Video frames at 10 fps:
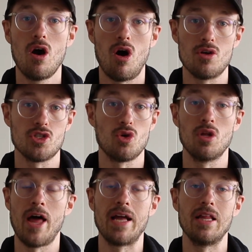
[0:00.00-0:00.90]
Also,
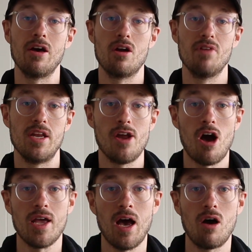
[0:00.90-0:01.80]
likelihood of a
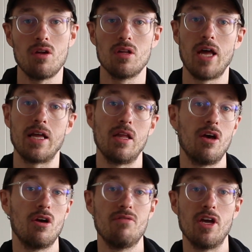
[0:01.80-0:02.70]
knockout,
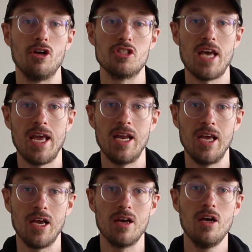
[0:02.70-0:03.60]
likelihood of
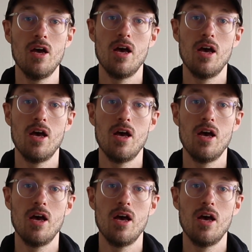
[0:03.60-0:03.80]
entertaining,